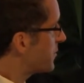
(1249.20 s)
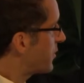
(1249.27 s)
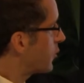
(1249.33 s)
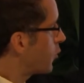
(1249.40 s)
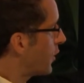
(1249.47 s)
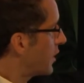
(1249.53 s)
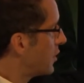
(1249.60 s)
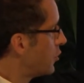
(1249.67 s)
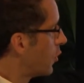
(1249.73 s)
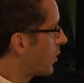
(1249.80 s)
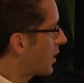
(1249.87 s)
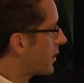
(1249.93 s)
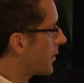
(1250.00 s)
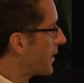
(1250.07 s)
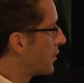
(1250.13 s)
between
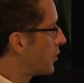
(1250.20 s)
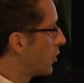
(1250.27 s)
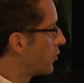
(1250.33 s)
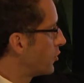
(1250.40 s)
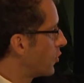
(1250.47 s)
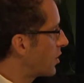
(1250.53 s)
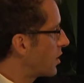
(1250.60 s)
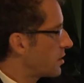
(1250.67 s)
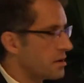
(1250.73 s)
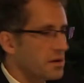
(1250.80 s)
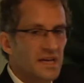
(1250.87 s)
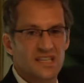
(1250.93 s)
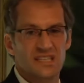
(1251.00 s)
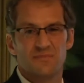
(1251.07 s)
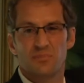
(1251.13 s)
nuclear and non-nuclear
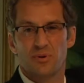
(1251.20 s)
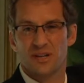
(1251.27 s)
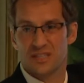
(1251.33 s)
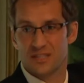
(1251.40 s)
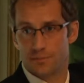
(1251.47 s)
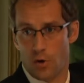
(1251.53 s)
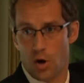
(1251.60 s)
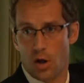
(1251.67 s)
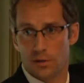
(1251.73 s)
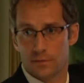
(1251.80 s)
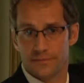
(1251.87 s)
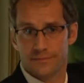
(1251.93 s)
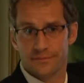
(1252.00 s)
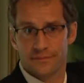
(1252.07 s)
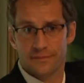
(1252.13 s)
is pretty small.
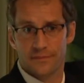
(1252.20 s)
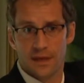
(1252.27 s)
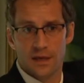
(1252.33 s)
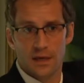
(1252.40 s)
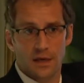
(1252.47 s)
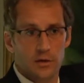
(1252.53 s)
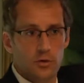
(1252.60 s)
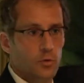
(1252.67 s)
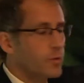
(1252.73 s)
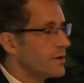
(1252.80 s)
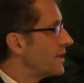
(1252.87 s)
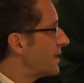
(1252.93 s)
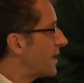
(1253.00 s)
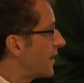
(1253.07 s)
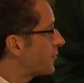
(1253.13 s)
You
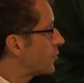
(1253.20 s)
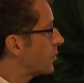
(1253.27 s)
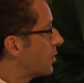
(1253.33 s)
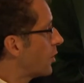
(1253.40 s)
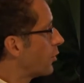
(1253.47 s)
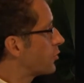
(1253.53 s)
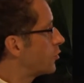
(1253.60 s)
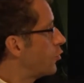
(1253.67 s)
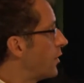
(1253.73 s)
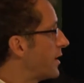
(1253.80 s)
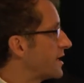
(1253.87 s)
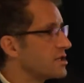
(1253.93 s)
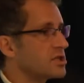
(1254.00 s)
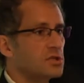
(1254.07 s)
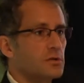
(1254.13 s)
really have to go to an
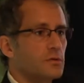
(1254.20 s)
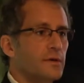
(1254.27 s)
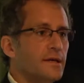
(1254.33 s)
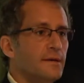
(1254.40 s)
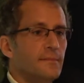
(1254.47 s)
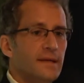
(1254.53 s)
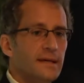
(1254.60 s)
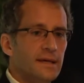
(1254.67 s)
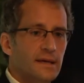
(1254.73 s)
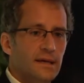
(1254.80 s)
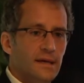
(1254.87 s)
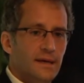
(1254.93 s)
extremely